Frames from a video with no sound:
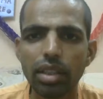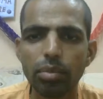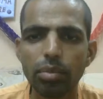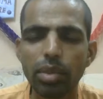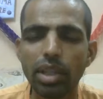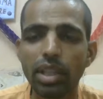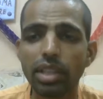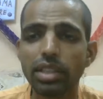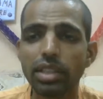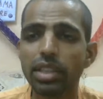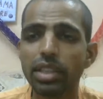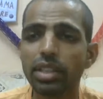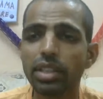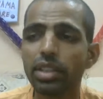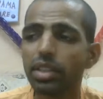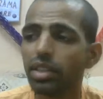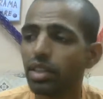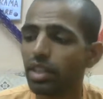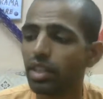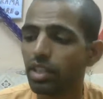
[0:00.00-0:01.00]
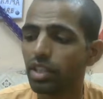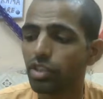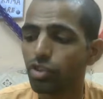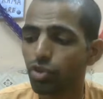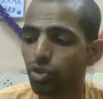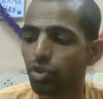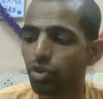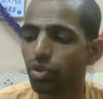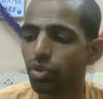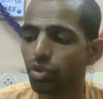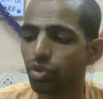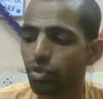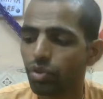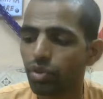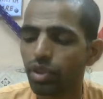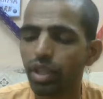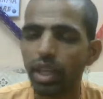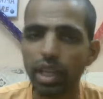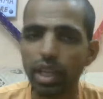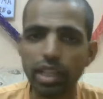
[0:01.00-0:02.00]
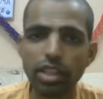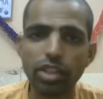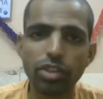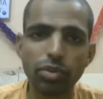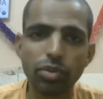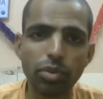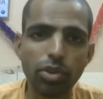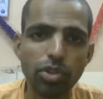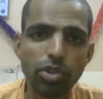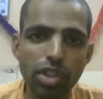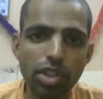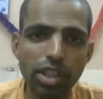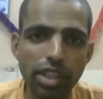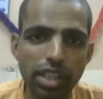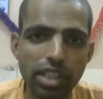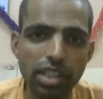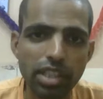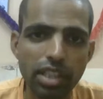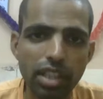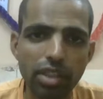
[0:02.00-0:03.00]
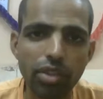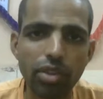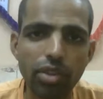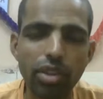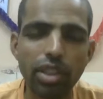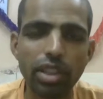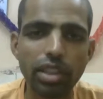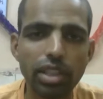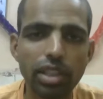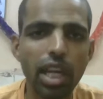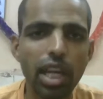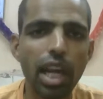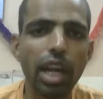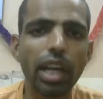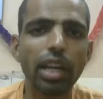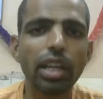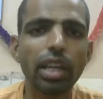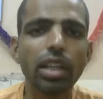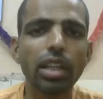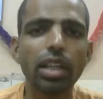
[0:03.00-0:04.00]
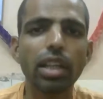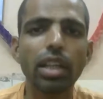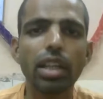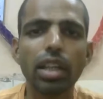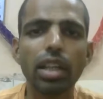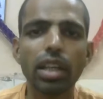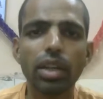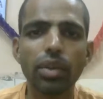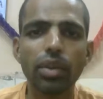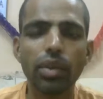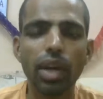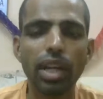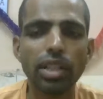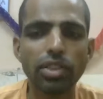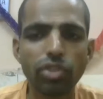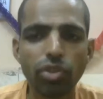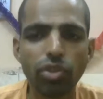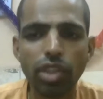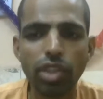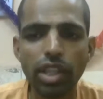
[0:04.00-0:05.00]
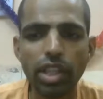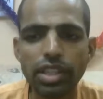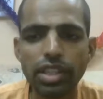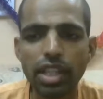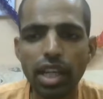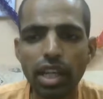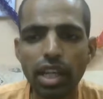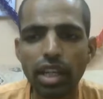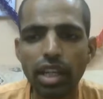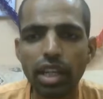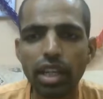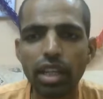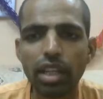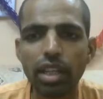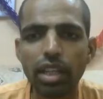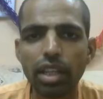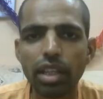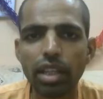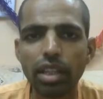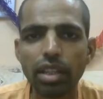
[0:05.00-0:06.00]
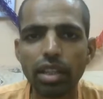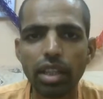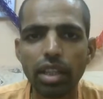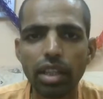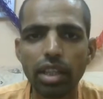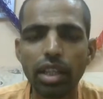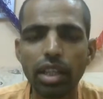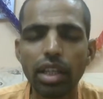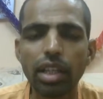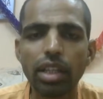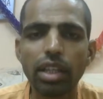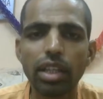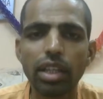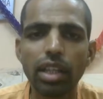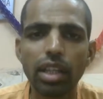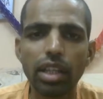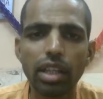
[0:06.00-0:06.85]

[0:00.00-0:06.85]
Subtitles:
But his guru, his spiritual teacher or his guide was Sukracharya, the great